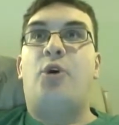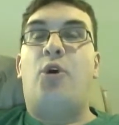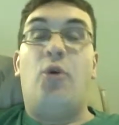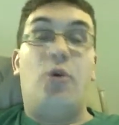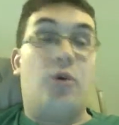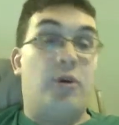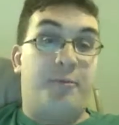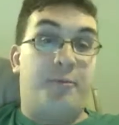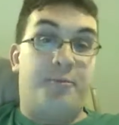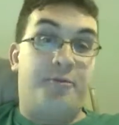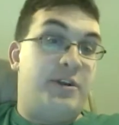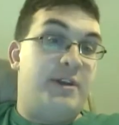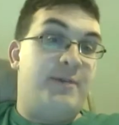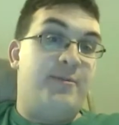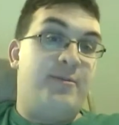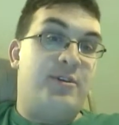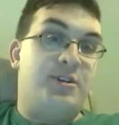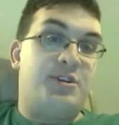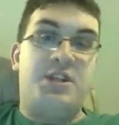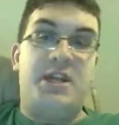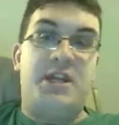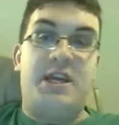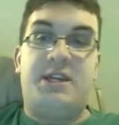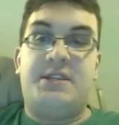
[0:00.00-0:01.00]
pretty
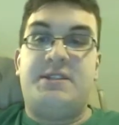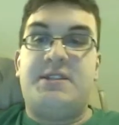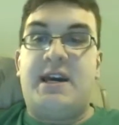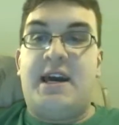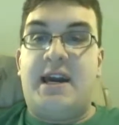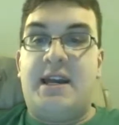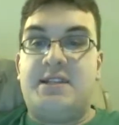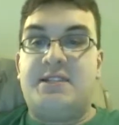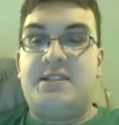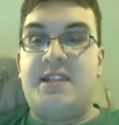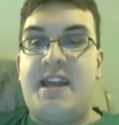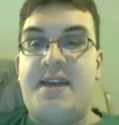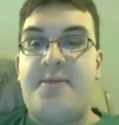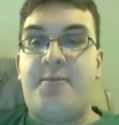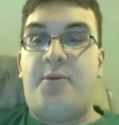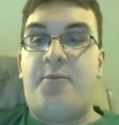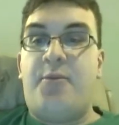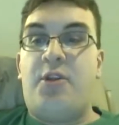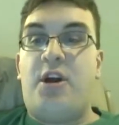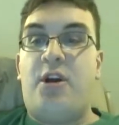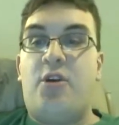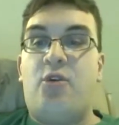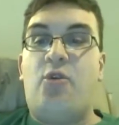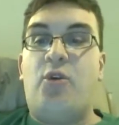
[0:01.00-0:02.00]
much the exact same,
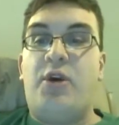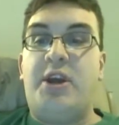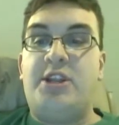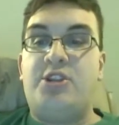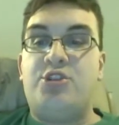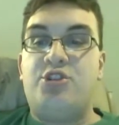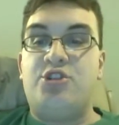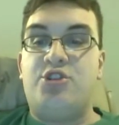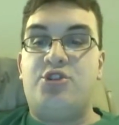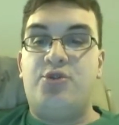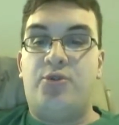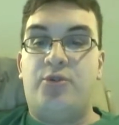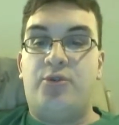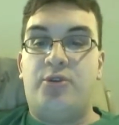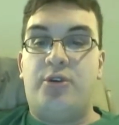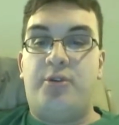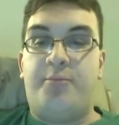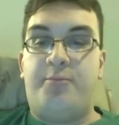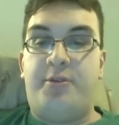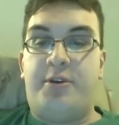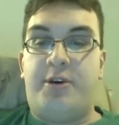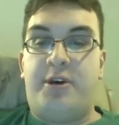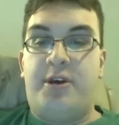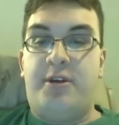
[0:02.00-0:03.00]
I'm not quite
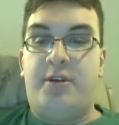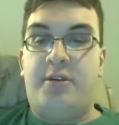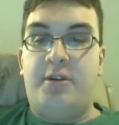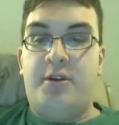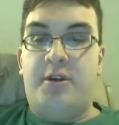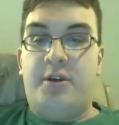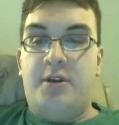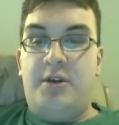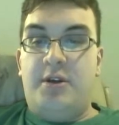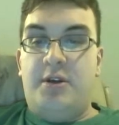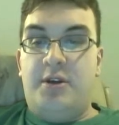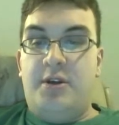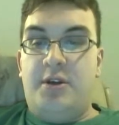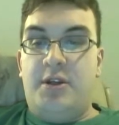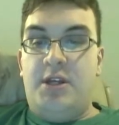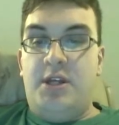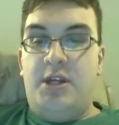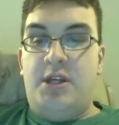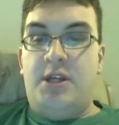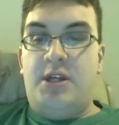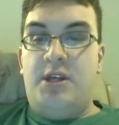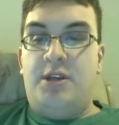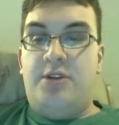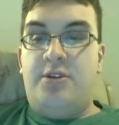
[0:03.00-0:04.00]
sure, but,
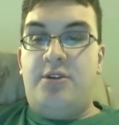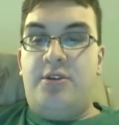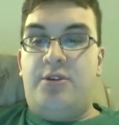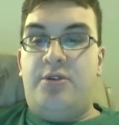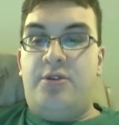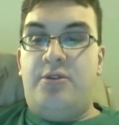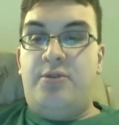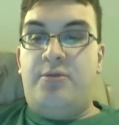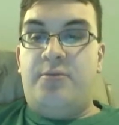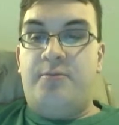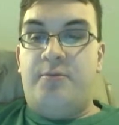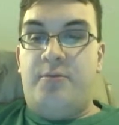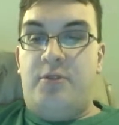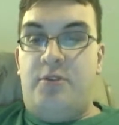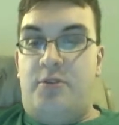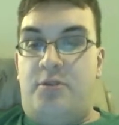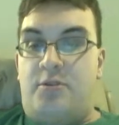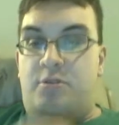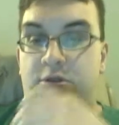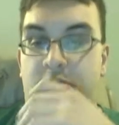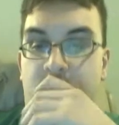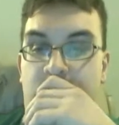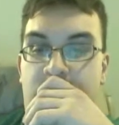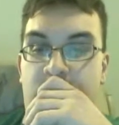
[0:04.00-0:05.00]

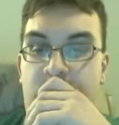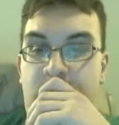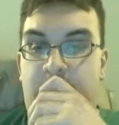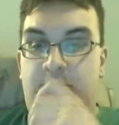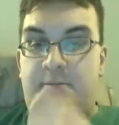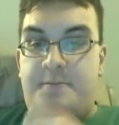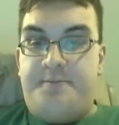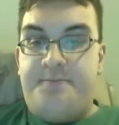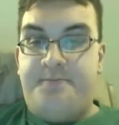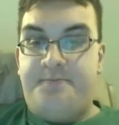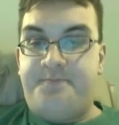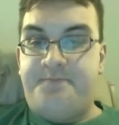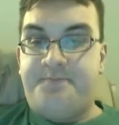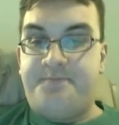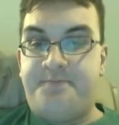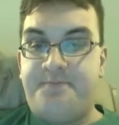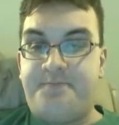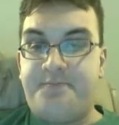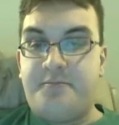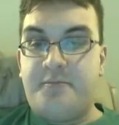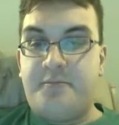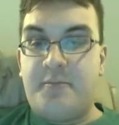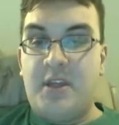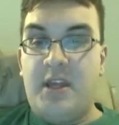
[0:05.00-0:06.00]
it
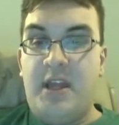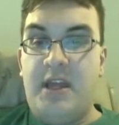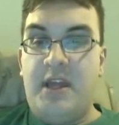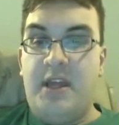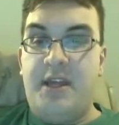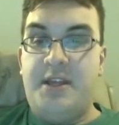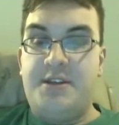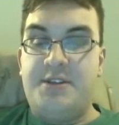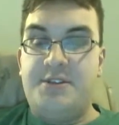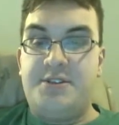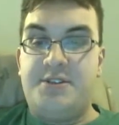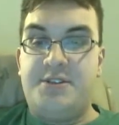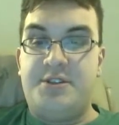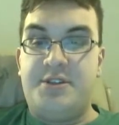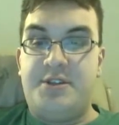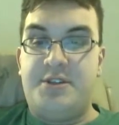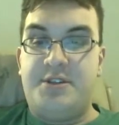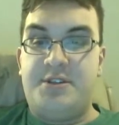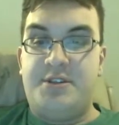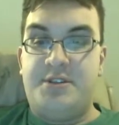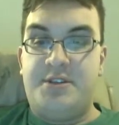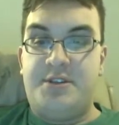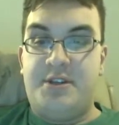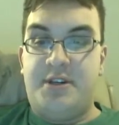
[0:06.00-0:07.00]
is
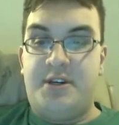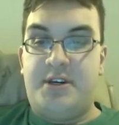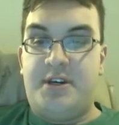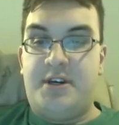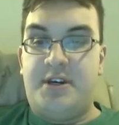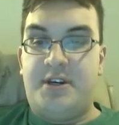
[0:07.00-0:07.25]
just,